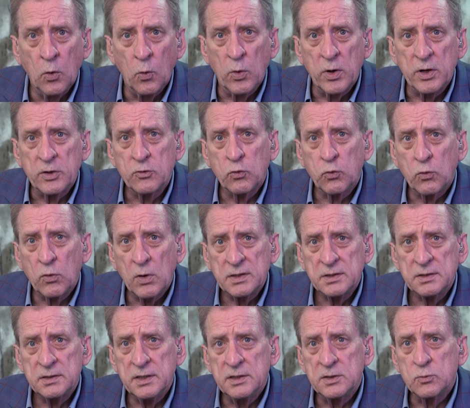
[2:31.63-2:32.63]
where
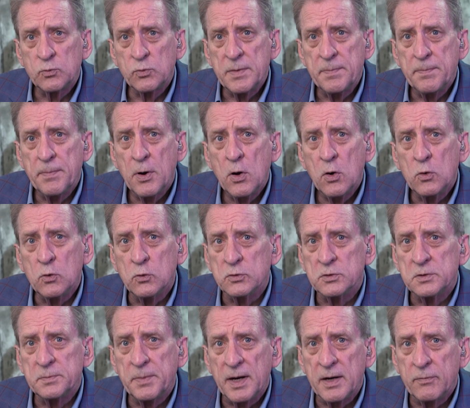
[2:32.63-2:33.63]
trust is
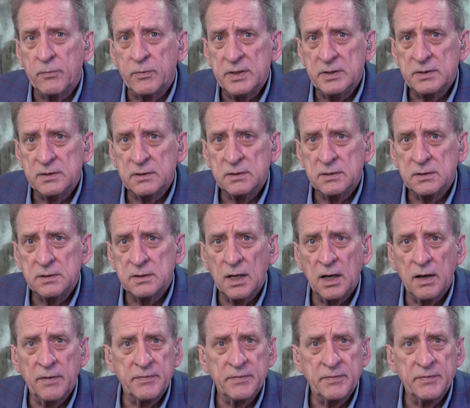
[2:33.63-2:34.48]
reposed by reason